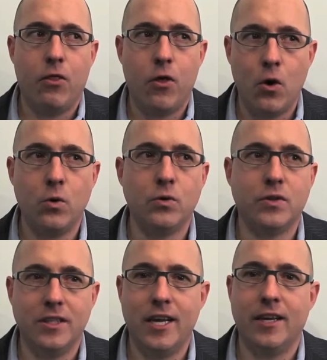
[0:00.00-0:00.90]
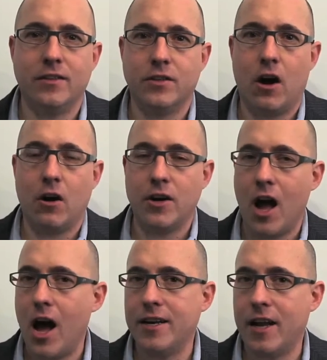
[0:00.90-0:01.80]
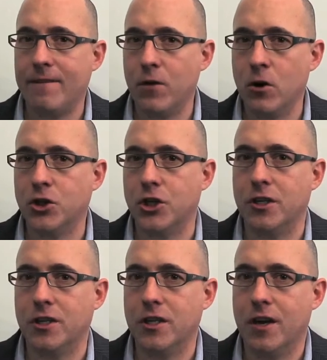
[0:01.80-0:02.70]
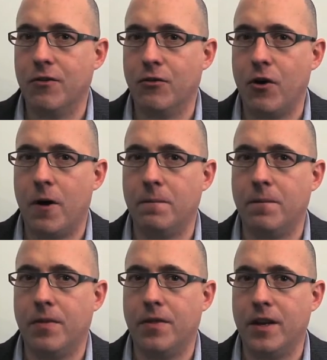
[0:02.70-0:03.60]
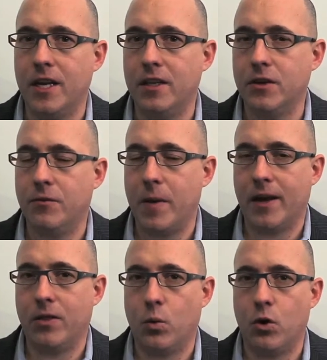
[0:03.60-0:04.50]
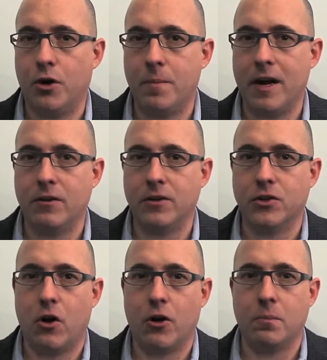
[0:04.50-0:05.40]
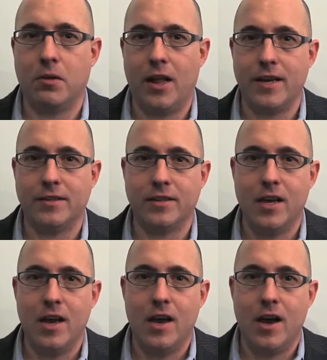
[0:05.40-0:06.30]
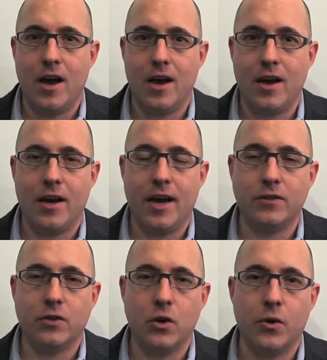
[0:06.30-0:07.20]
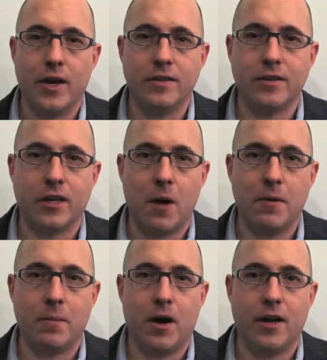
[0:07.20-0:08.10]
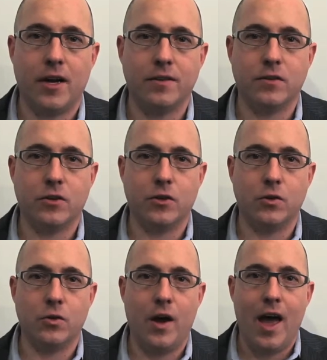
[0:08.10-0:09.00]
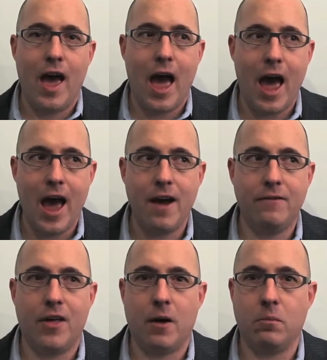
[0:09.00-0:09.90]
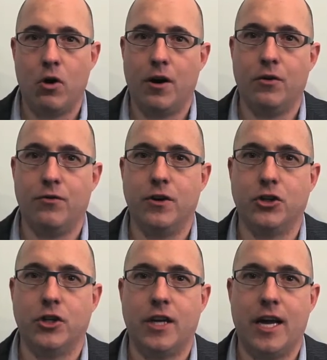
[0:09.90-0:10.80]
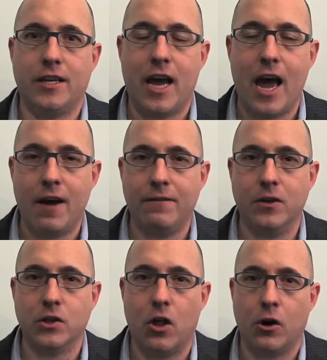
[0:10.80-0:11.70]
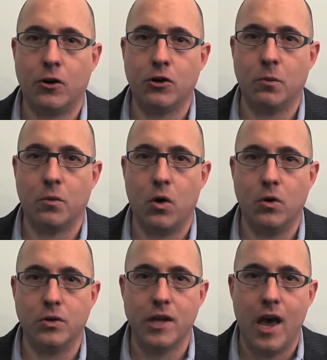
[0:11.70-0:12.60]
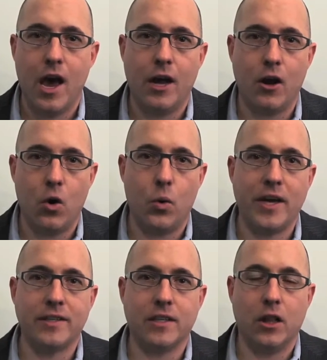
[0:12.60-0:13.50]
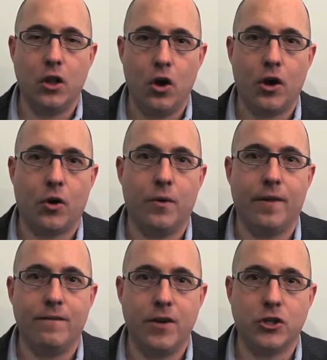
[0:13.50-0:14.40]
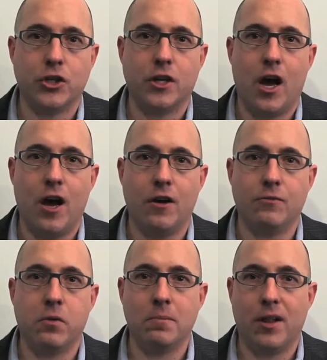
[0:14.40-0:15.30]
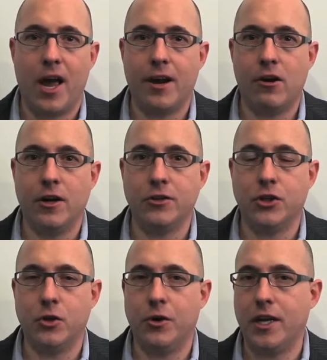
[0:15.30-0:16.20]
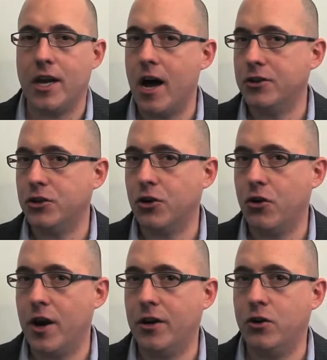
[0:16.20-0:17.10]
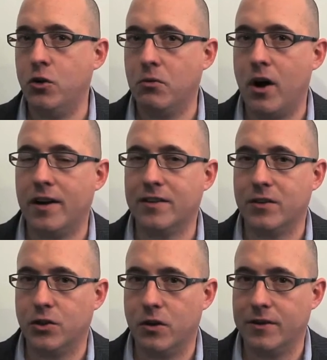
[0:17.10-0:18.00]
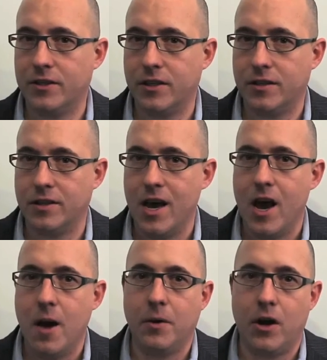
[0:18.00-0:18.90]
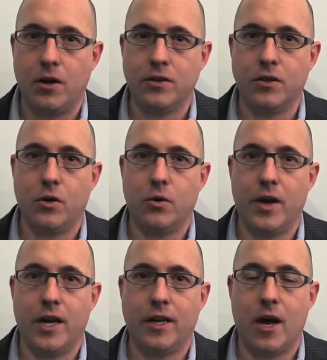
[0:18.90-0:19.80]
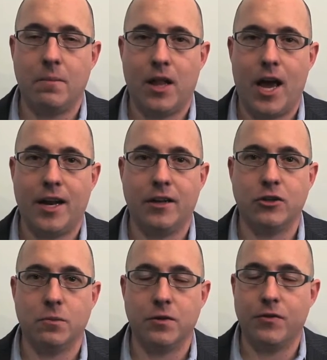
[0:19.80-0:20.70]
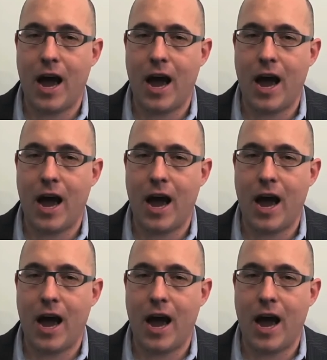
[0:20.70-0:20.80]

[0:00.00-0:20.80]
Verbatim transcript: those needs are not divergent from the needs of making the world a better and stronger place. Uh, and so it is incumbent upon us to have that broader vision and to have those longer term goals and always look with a vision of applying our ingenuity not just to creating new products and services but also in applying it in terms of